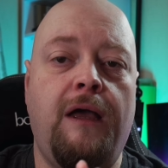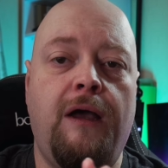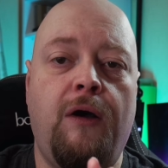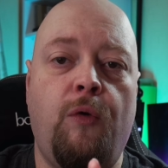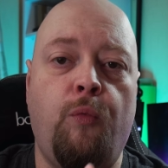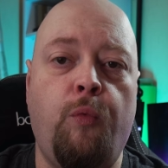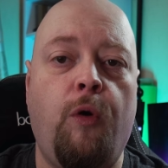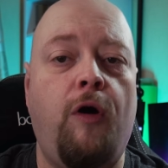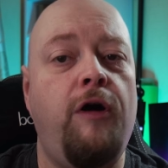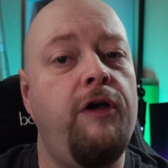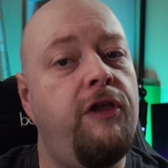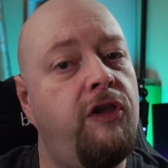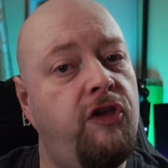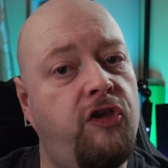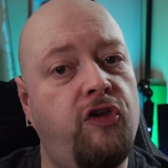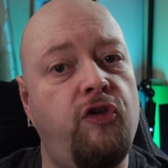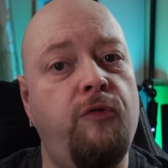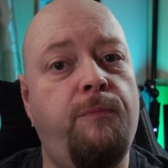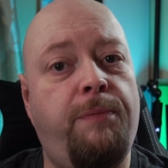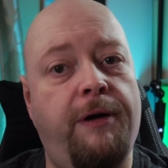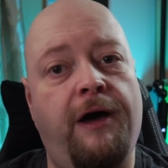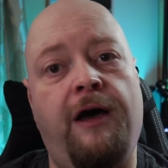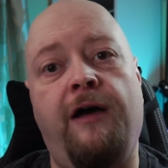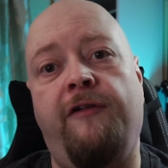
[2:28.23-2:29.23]
What
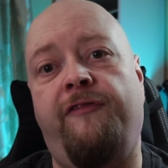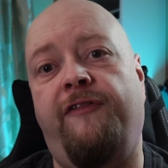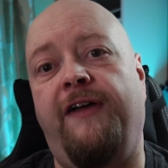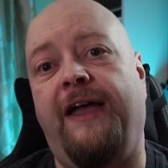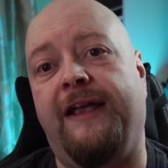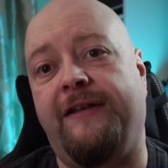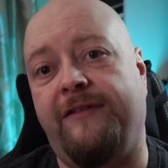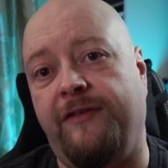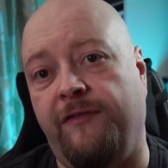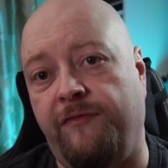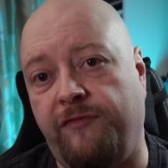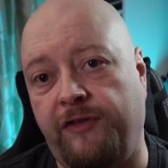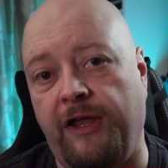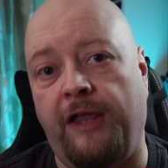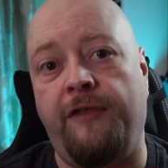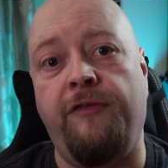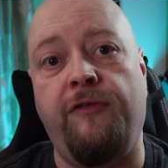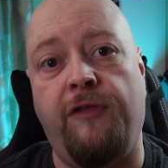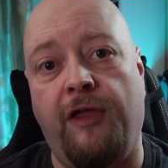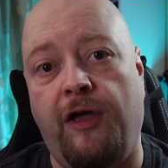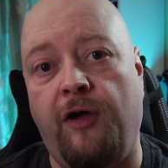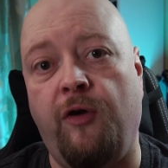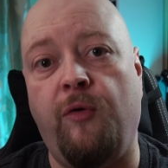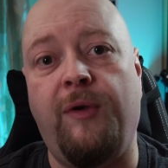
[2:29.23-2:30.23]
UPERFECT have
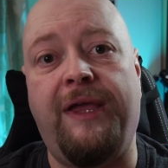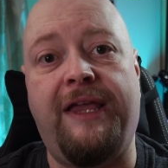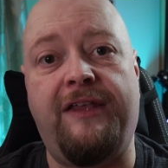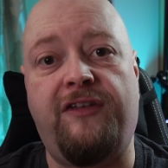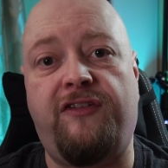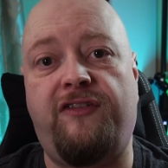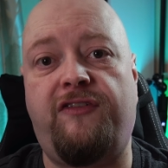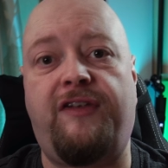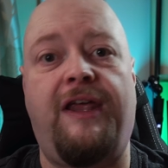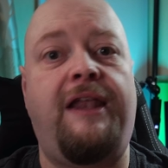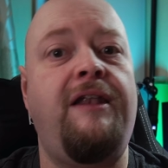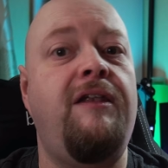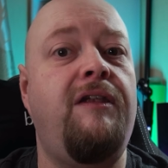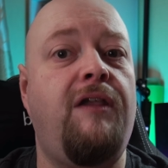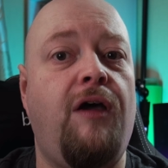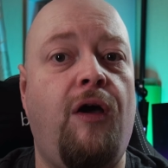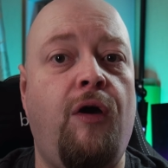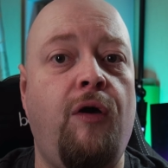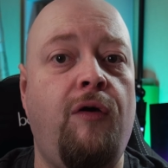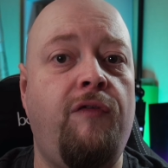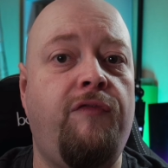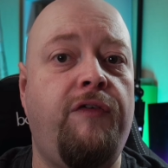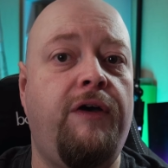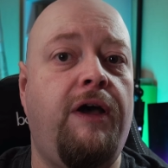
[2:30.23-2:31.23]
done, though, is send
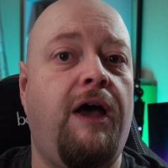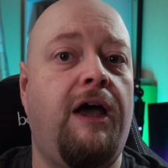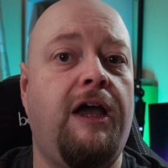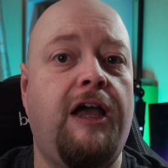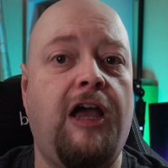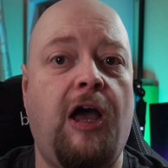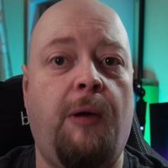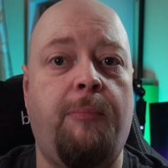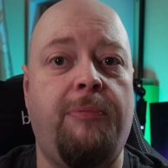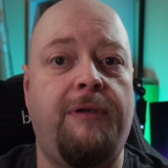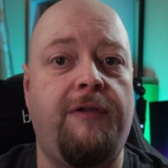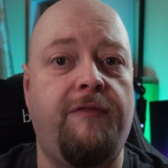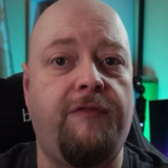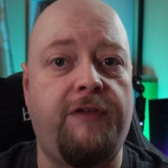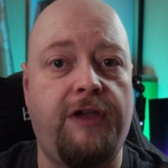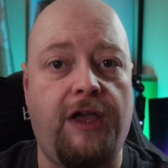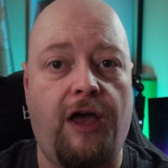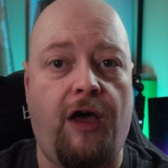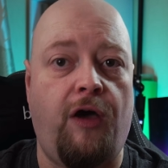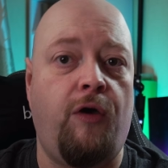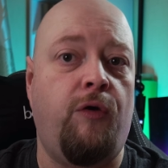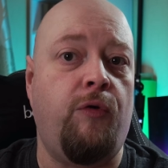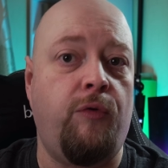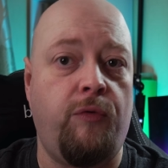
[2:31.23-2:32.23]
over a couple of
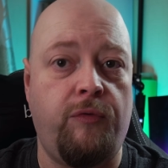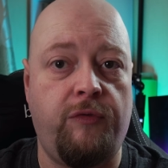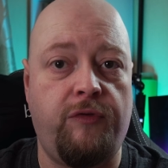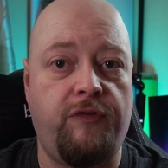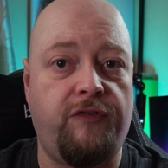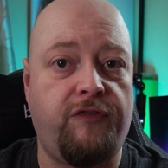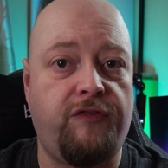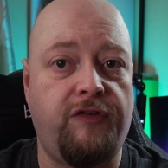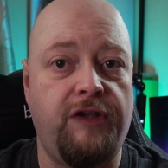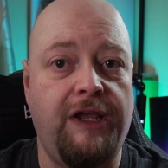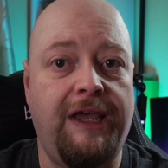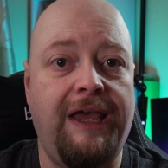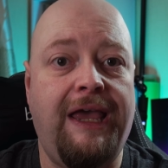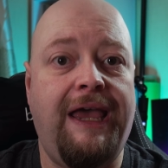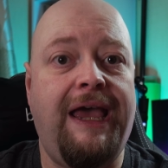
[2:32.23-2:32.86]
codes,